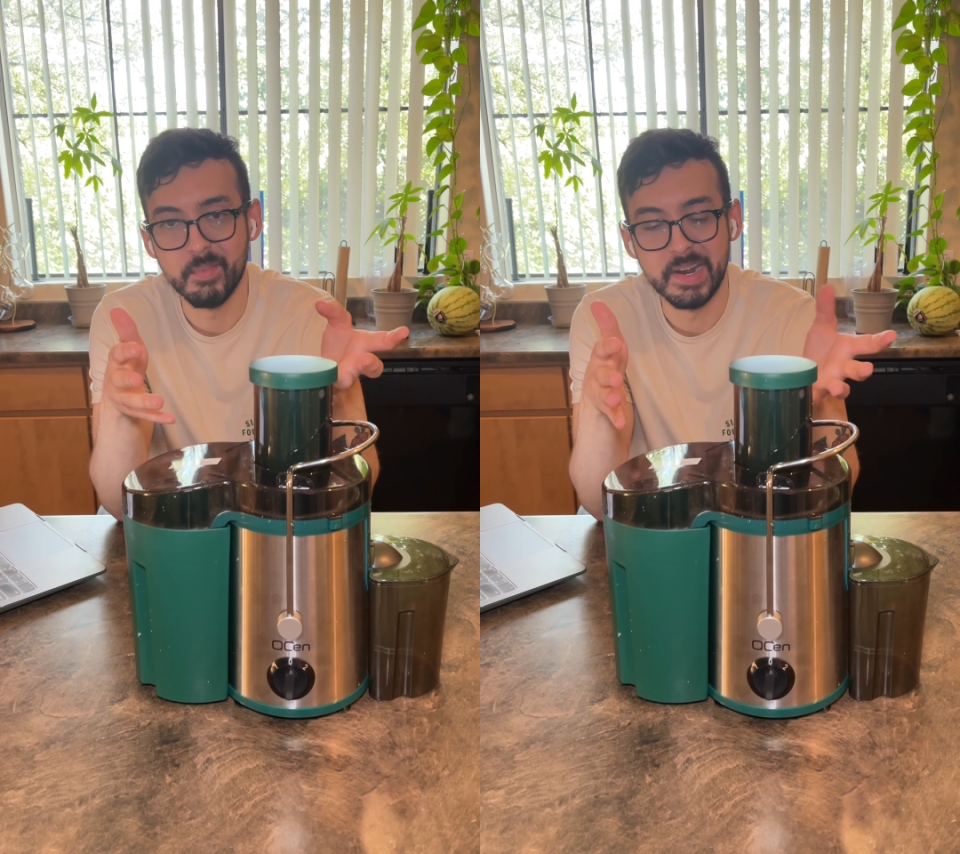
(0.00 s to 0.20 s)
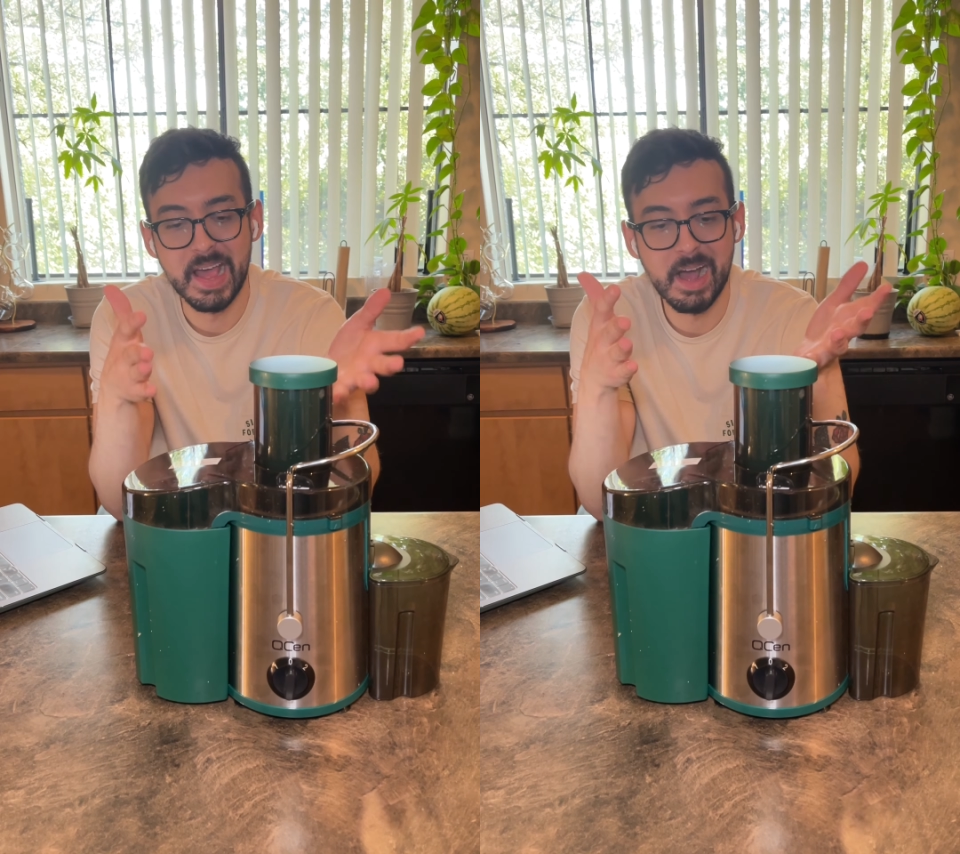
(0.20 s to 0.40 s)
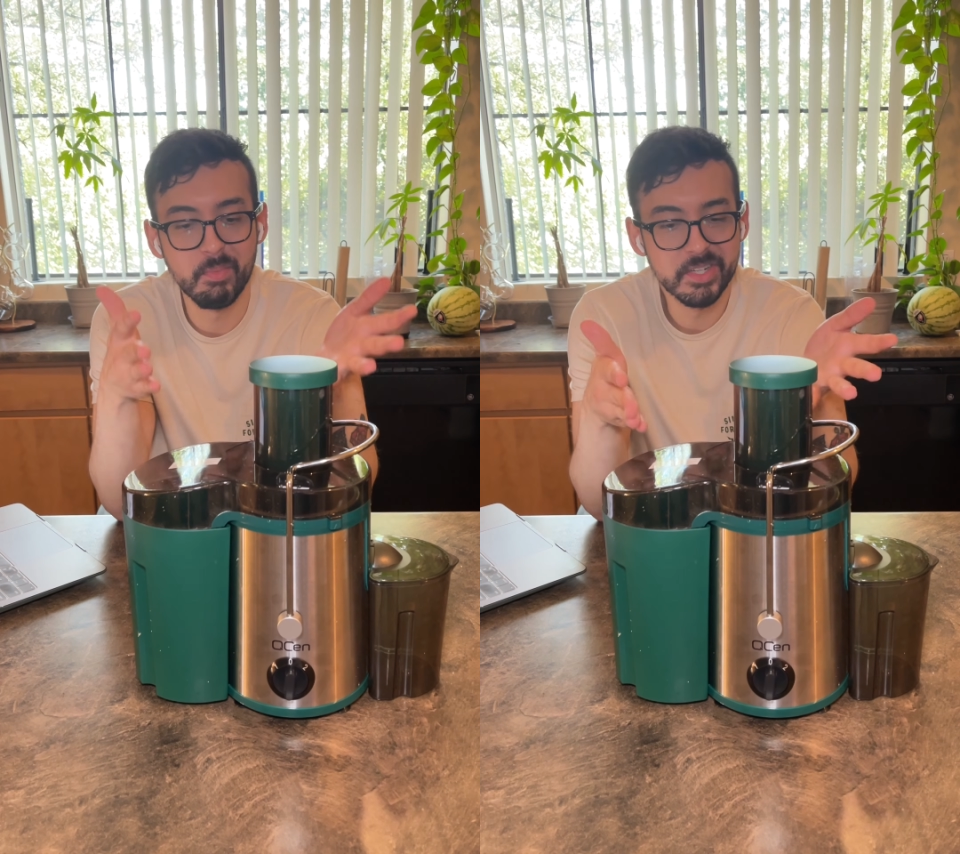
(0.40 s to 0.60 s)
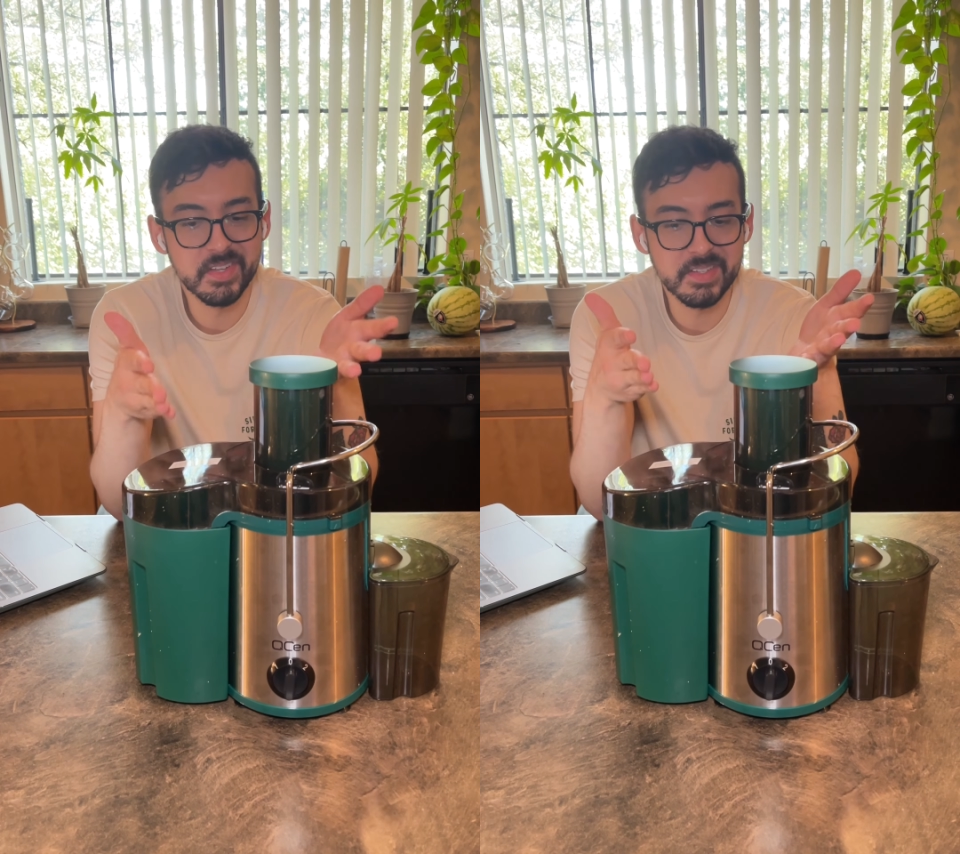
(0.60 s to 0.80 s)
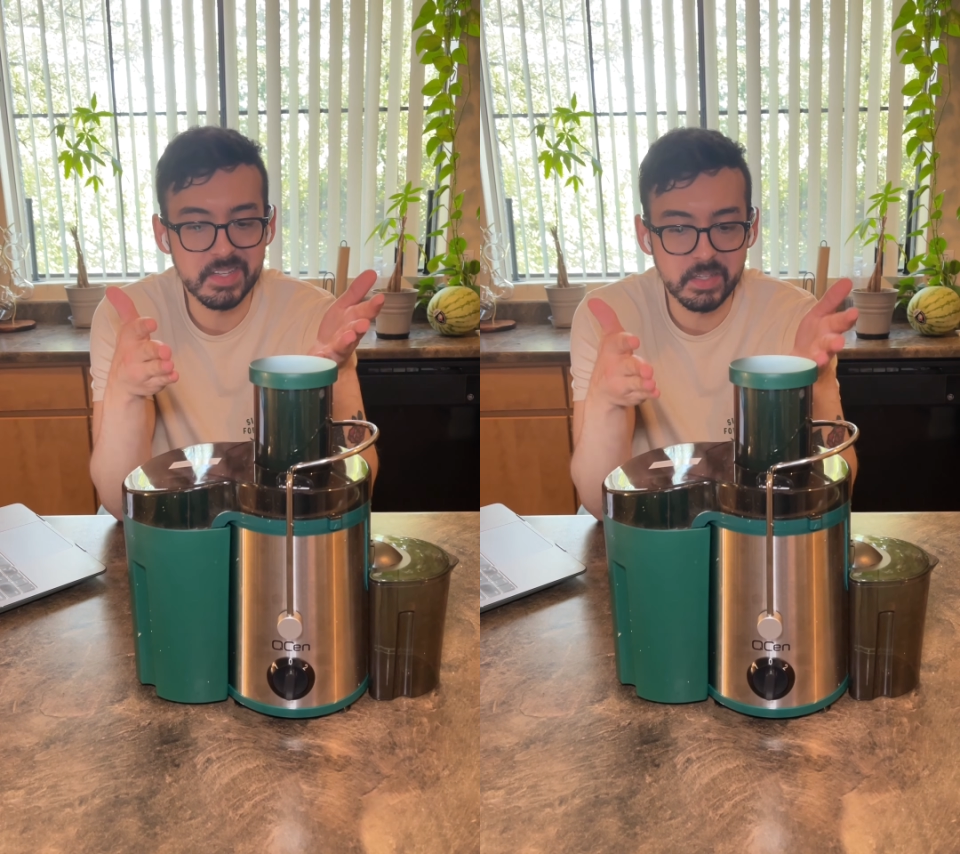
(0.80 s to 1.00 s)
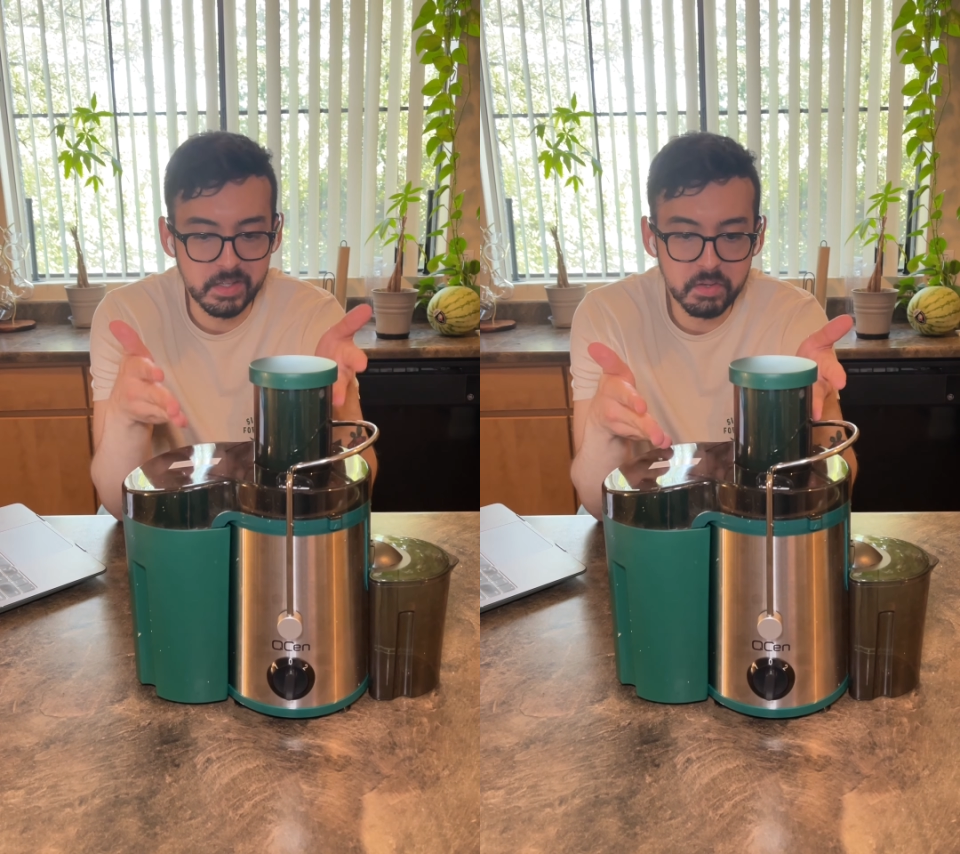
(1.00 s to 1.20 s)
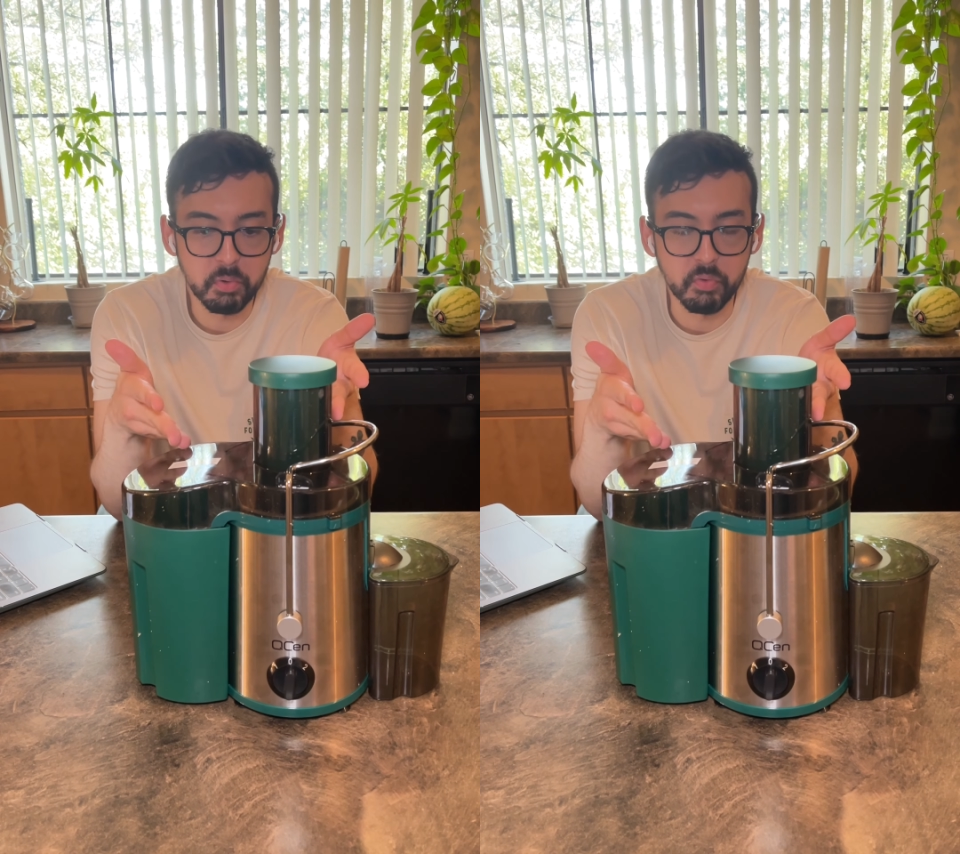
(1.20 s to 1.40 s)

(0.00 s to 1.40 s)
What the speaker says: and how much does it yield